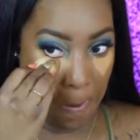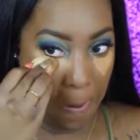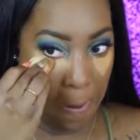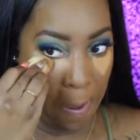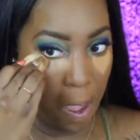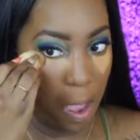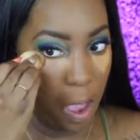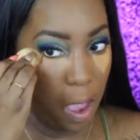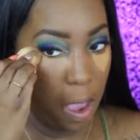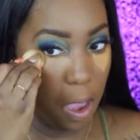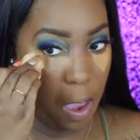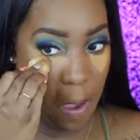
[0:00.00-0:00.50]

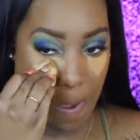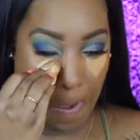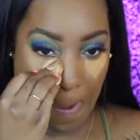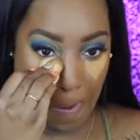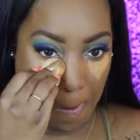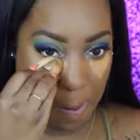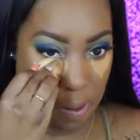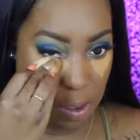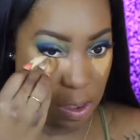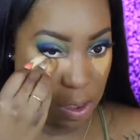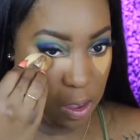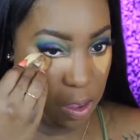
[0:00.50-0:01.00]
I know,
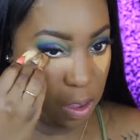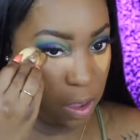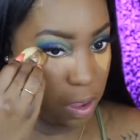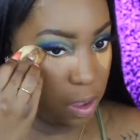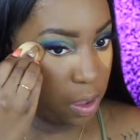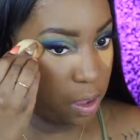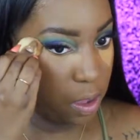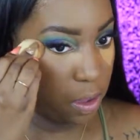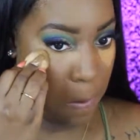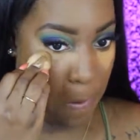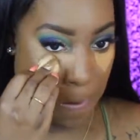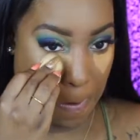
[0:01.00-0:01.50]
like,
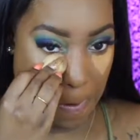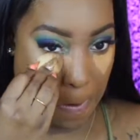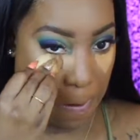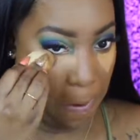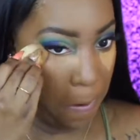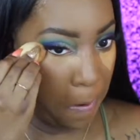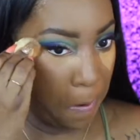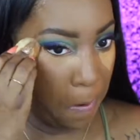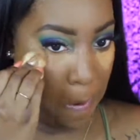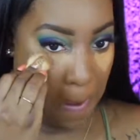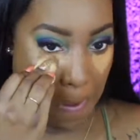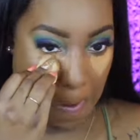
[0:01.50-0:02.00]
if you
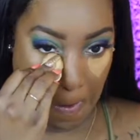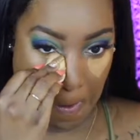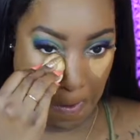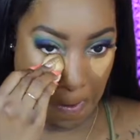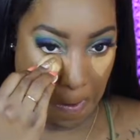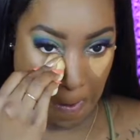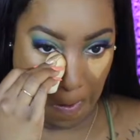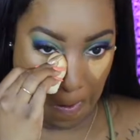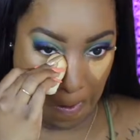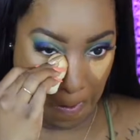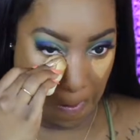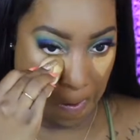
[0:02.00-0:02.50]
look at my
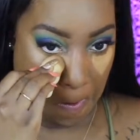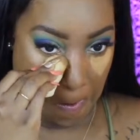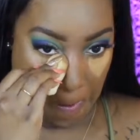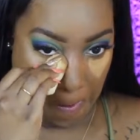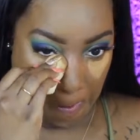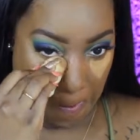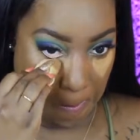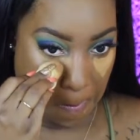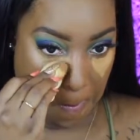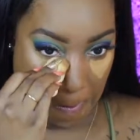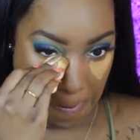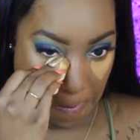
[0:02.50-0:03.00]

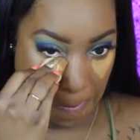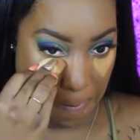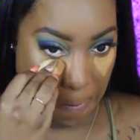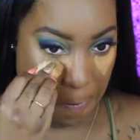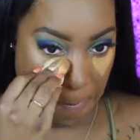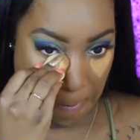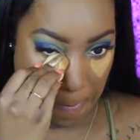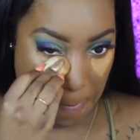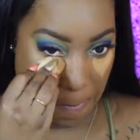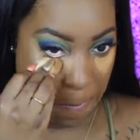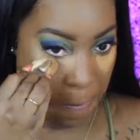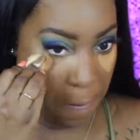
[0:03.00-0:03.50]
shoulders and my
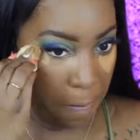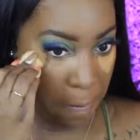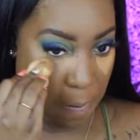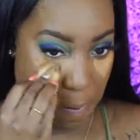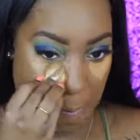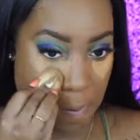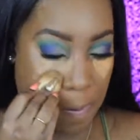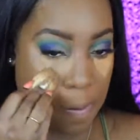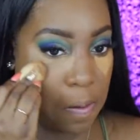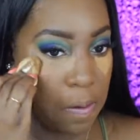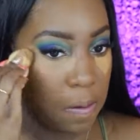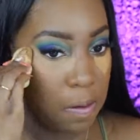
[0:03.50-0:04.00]
body and then
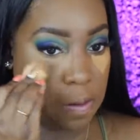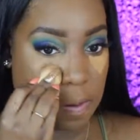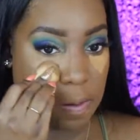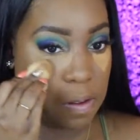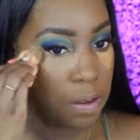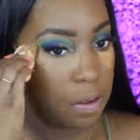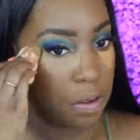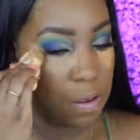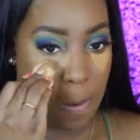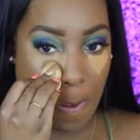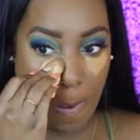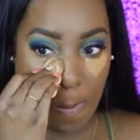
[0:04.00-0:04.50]
you look at my
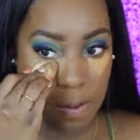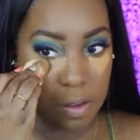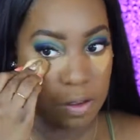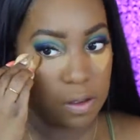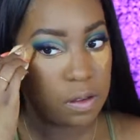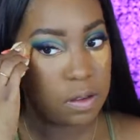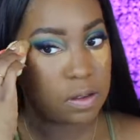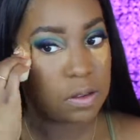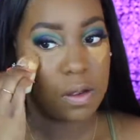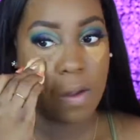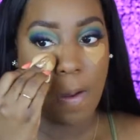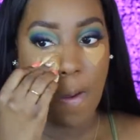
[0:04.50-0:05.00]
face, they
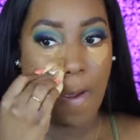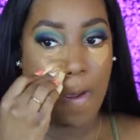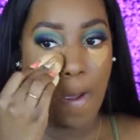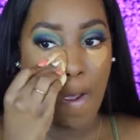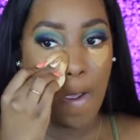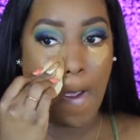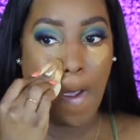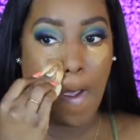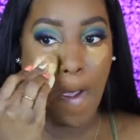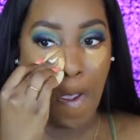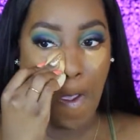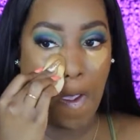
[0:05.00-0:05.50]
match.
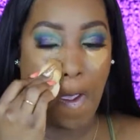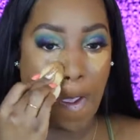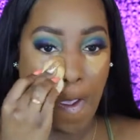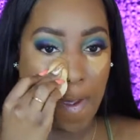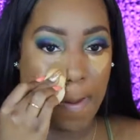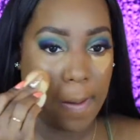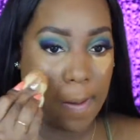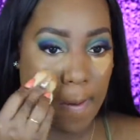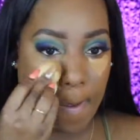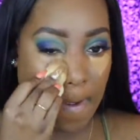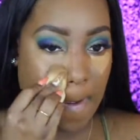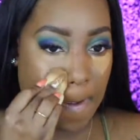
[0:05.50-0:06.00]
But for some
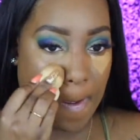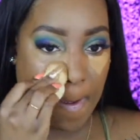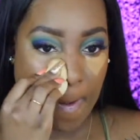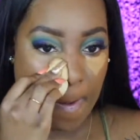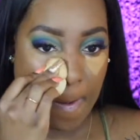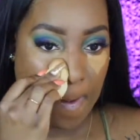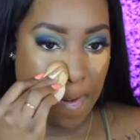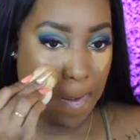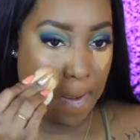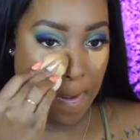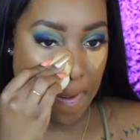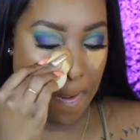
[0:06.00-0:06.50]
reason,
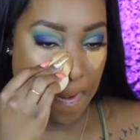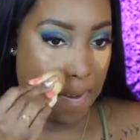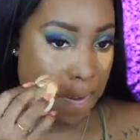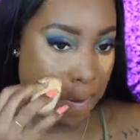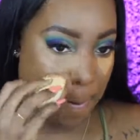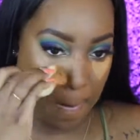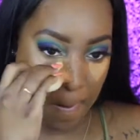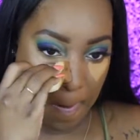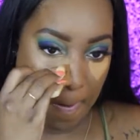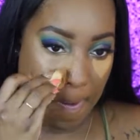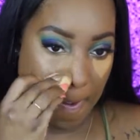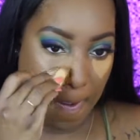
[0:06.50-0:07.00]
y'all,
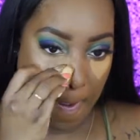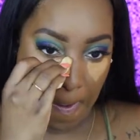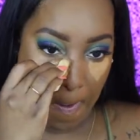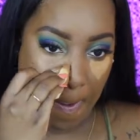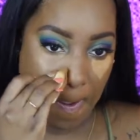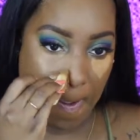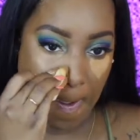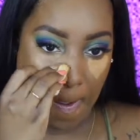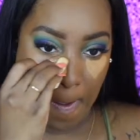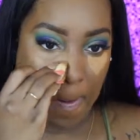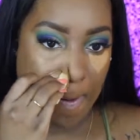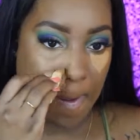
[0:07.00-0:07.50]
my
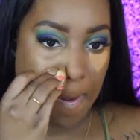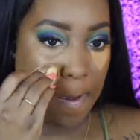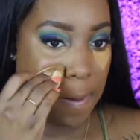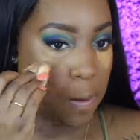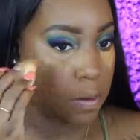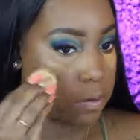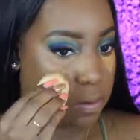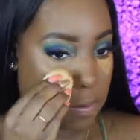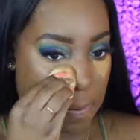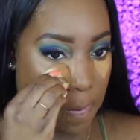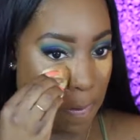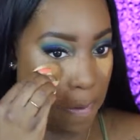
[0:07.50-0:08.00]
neck is
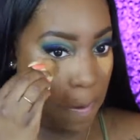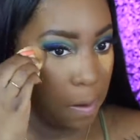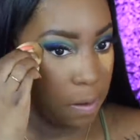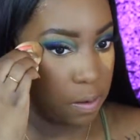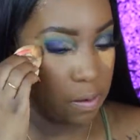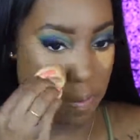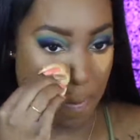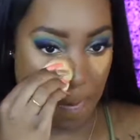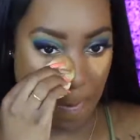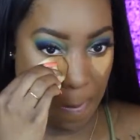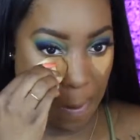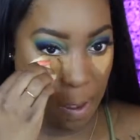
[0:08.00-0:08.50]
always
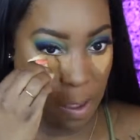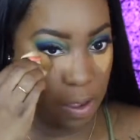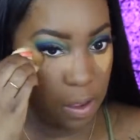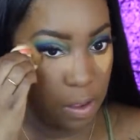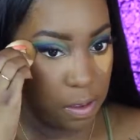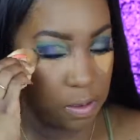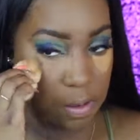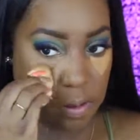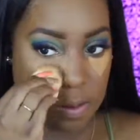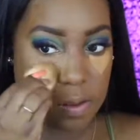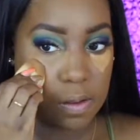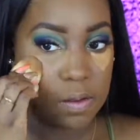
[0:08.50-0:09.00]
red.
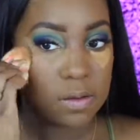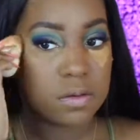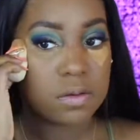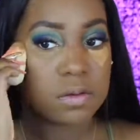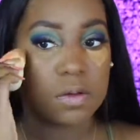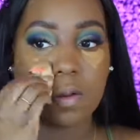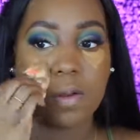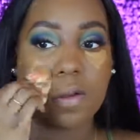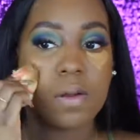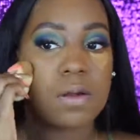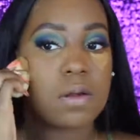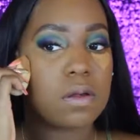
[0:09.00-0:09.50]

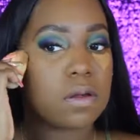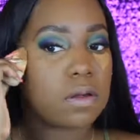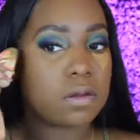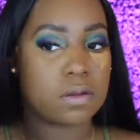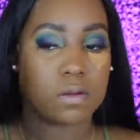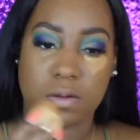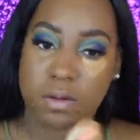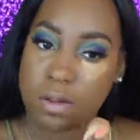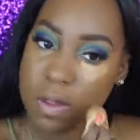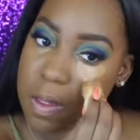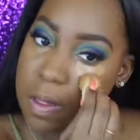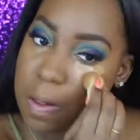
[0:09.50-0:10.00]
So
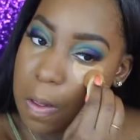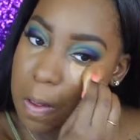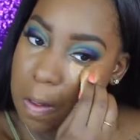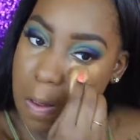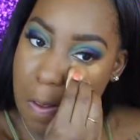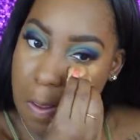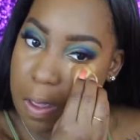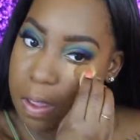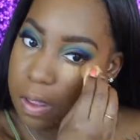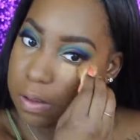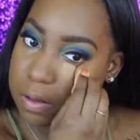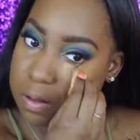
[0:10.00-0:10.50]
I don't want
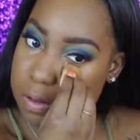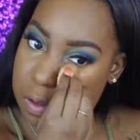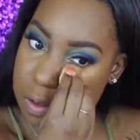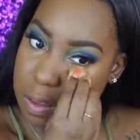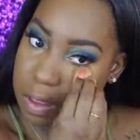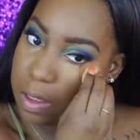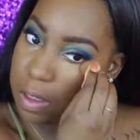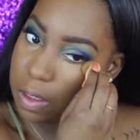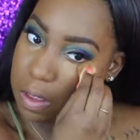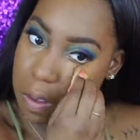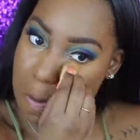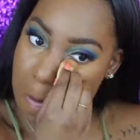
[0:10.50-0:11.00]
anybody to be
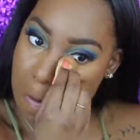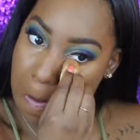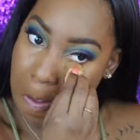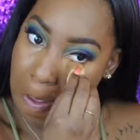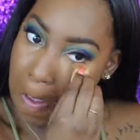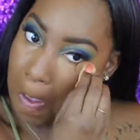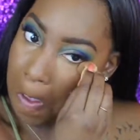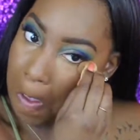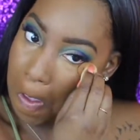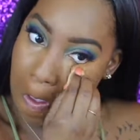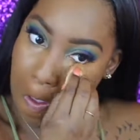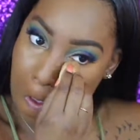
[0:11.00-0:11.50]
like, oh my
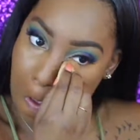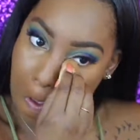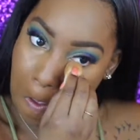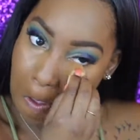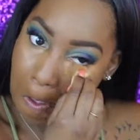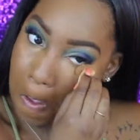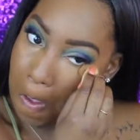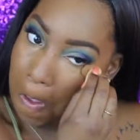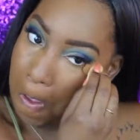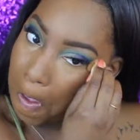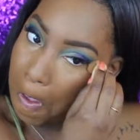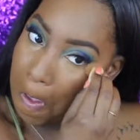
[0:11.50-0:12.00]
God, her
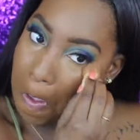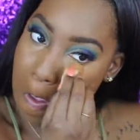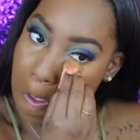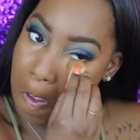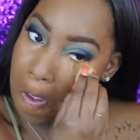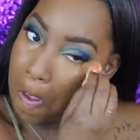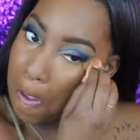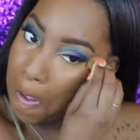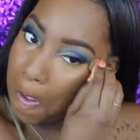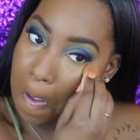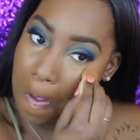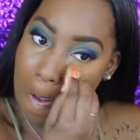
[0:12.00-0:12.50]
foundation doesn't
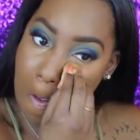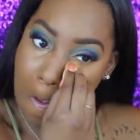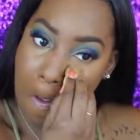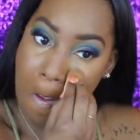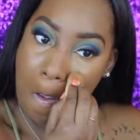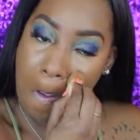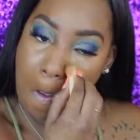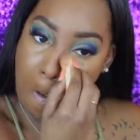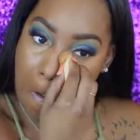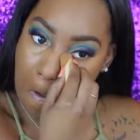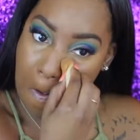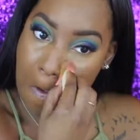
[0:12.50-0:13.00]
match.
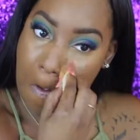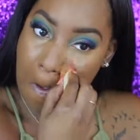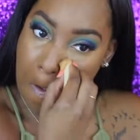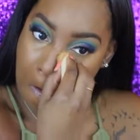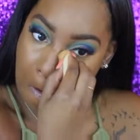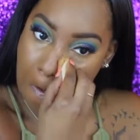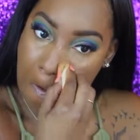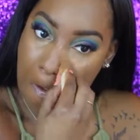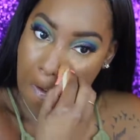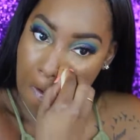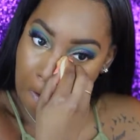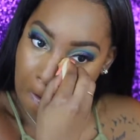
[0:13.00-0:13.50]
It does
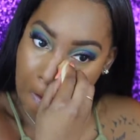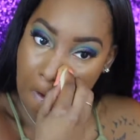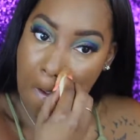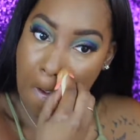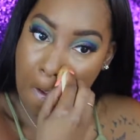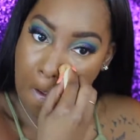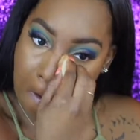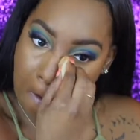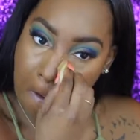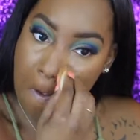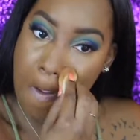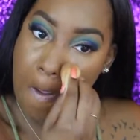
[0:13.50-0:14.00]
match, but
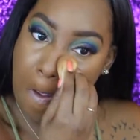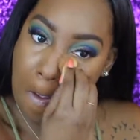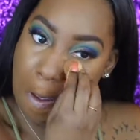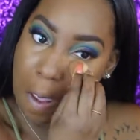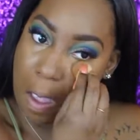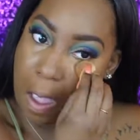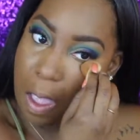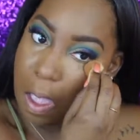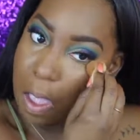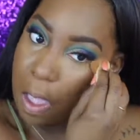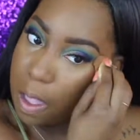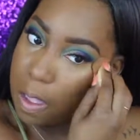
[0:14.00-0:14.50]
my neck
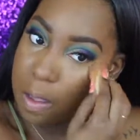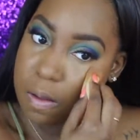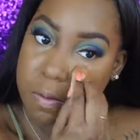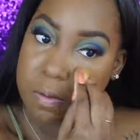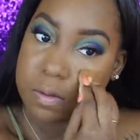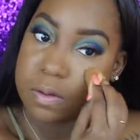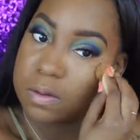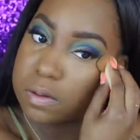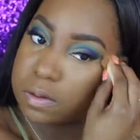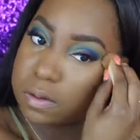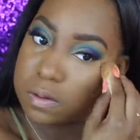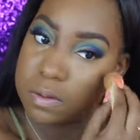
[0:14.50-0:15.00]
is just
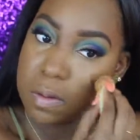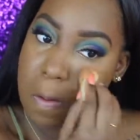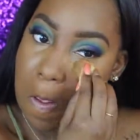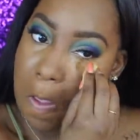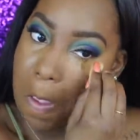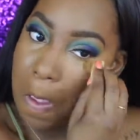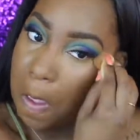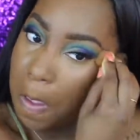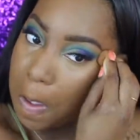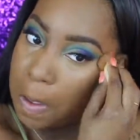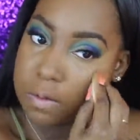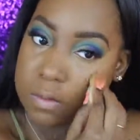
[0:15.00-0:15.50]
super
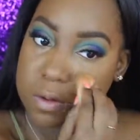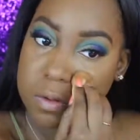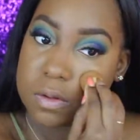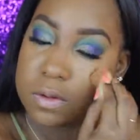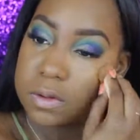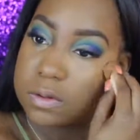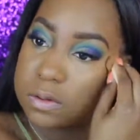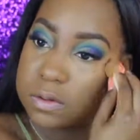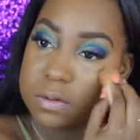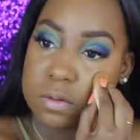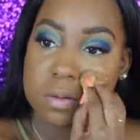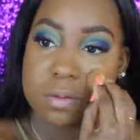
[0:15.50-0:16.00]
duper red. But
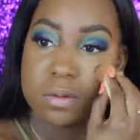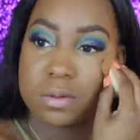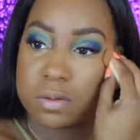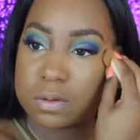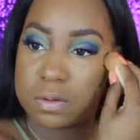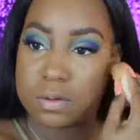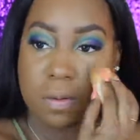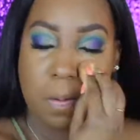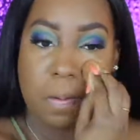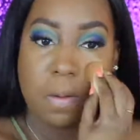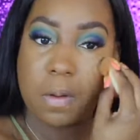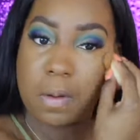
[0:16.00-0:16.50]
I'm just
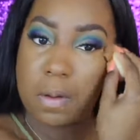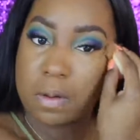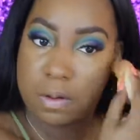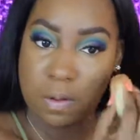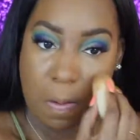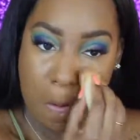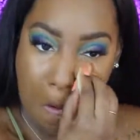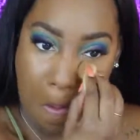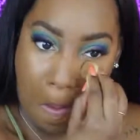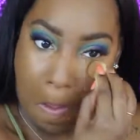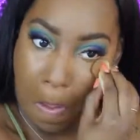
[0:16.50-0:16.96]
like, fuck it.